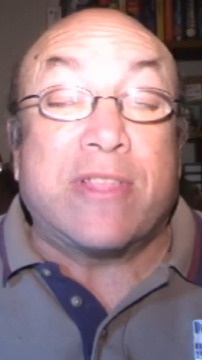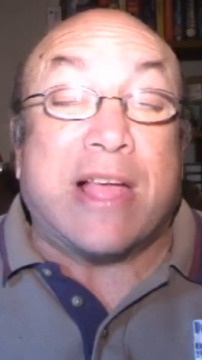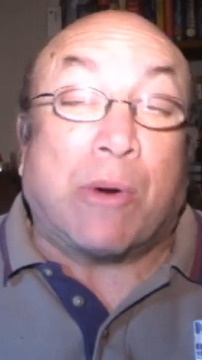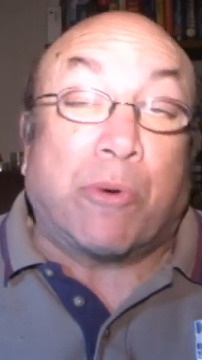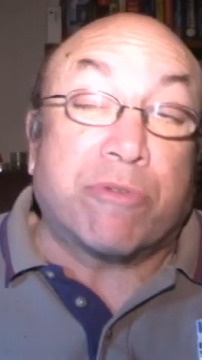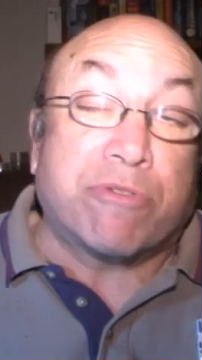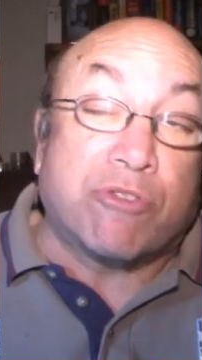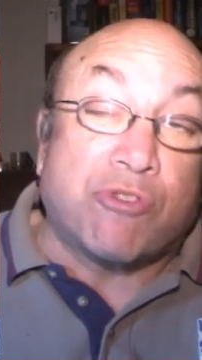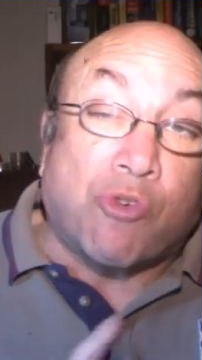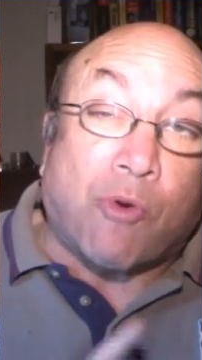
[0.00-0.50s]
That
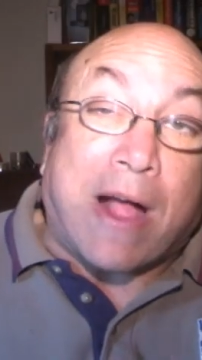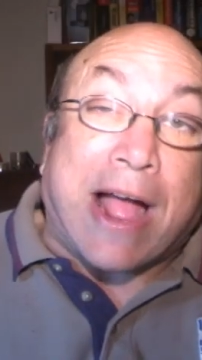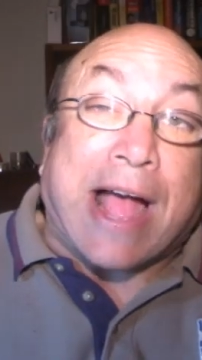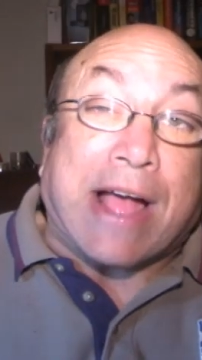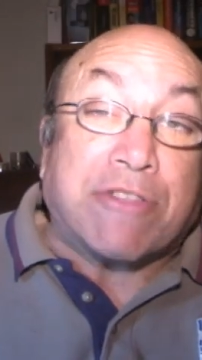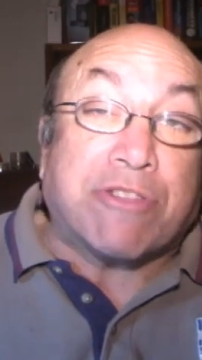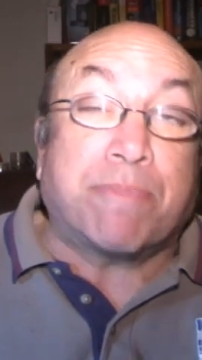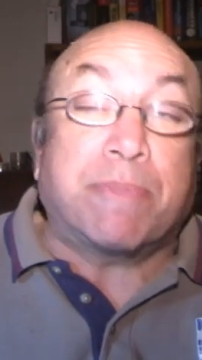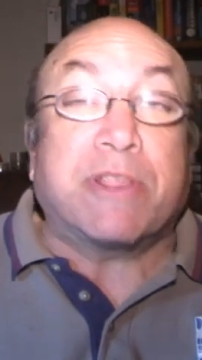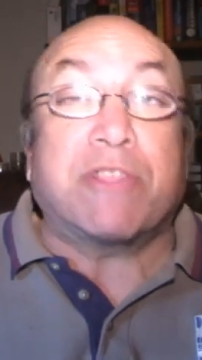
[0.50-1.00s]
was
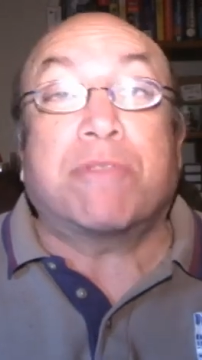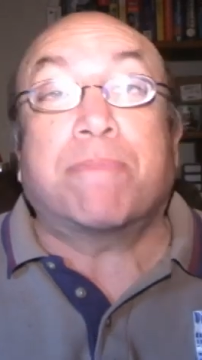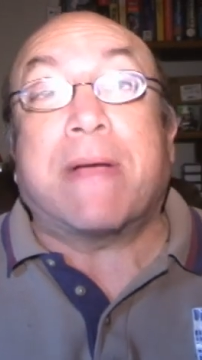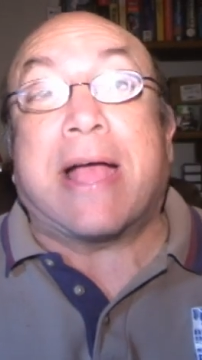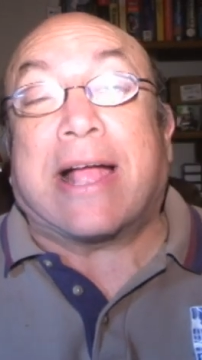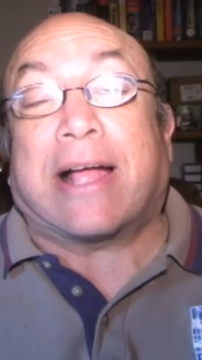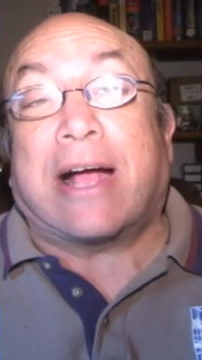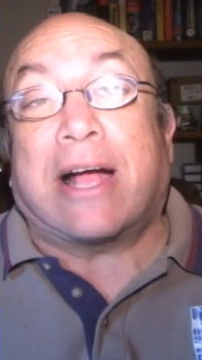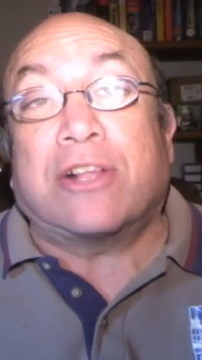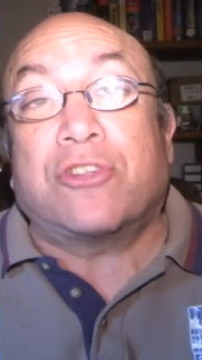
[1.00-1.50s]
grass, but he's
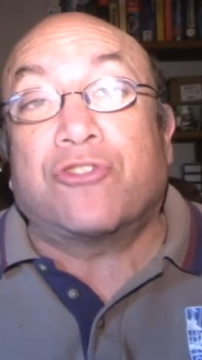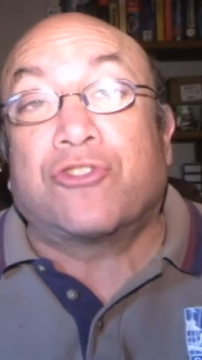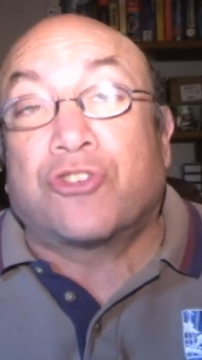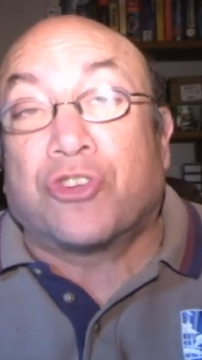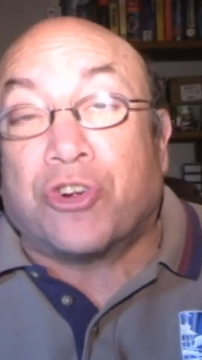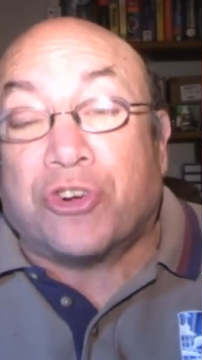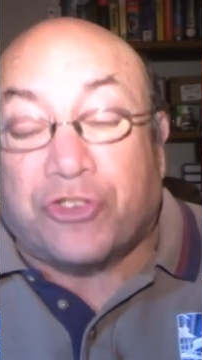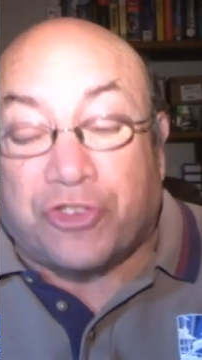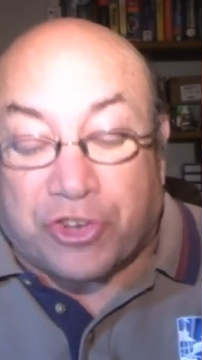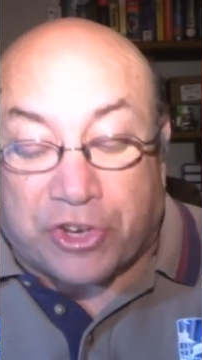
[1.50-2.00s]
back on
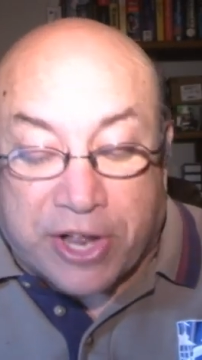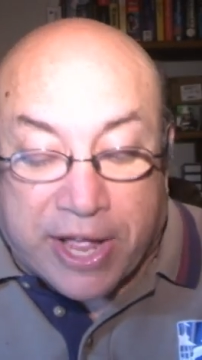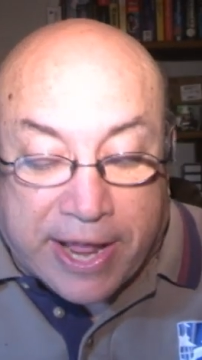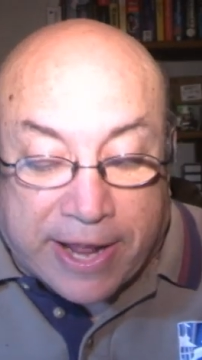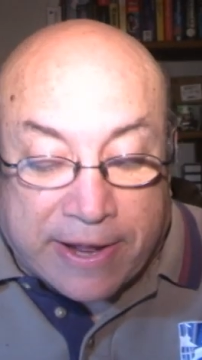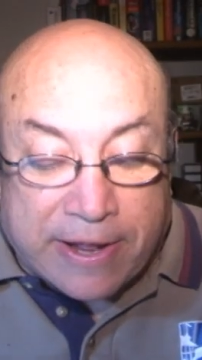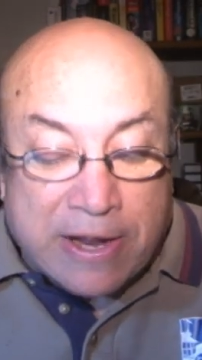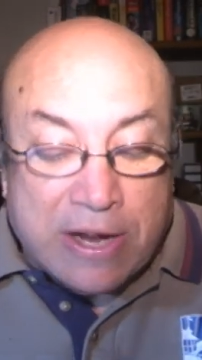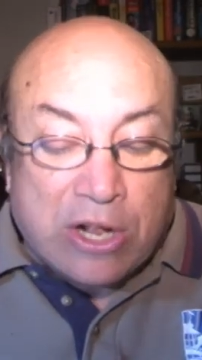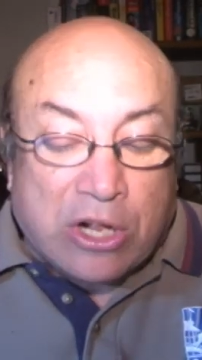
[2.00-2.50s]
dirt
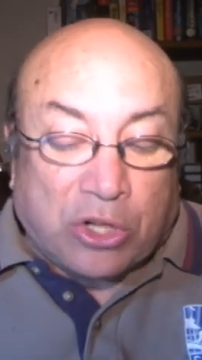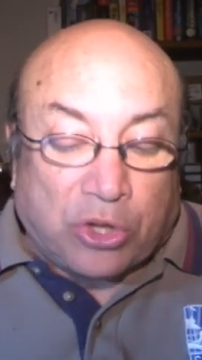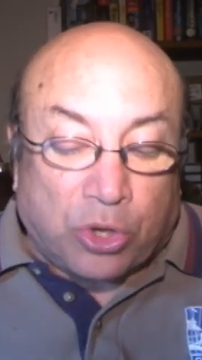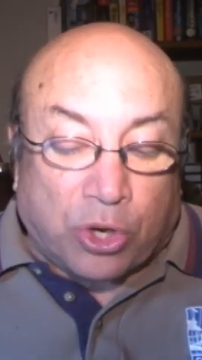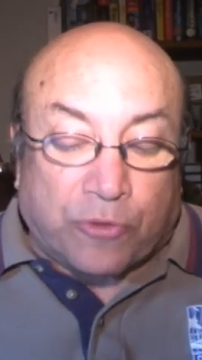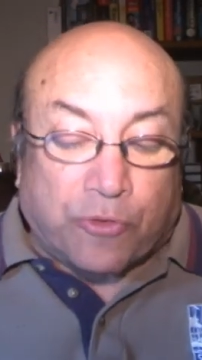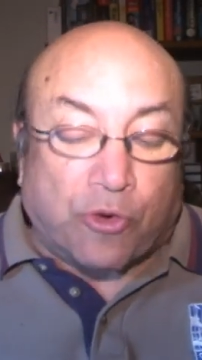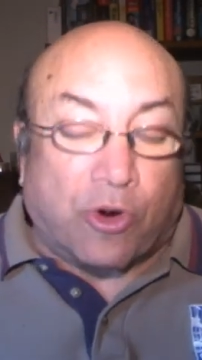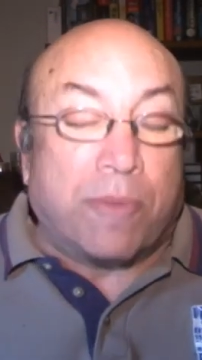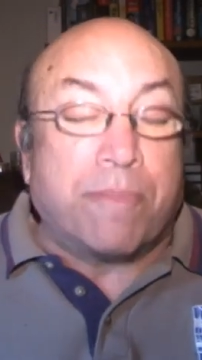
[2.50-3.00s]
today.
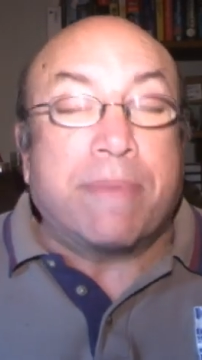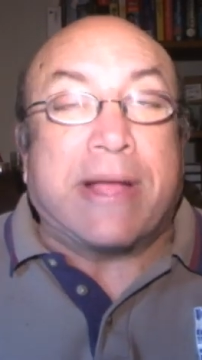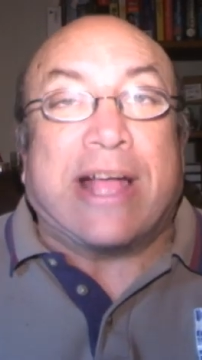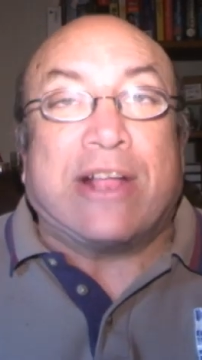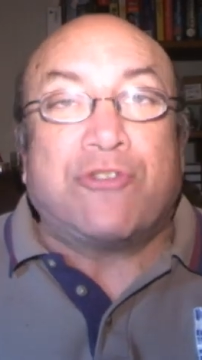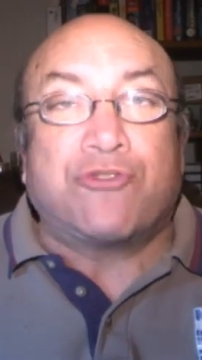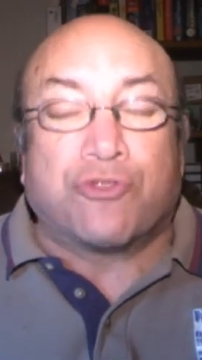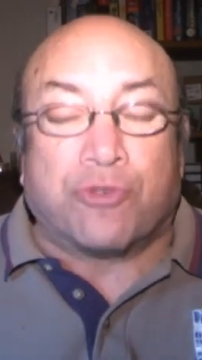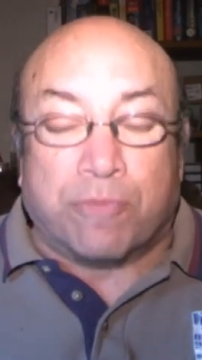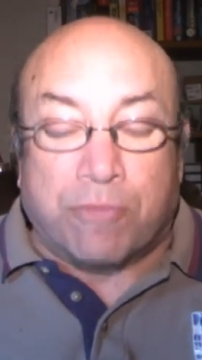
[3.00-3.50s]
Look for a
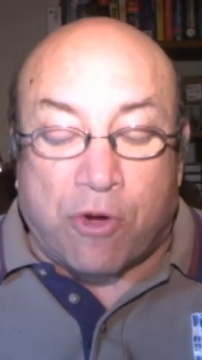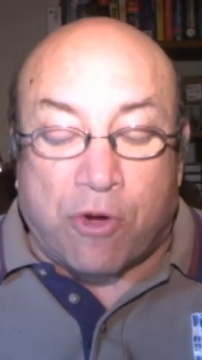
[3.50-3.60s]
major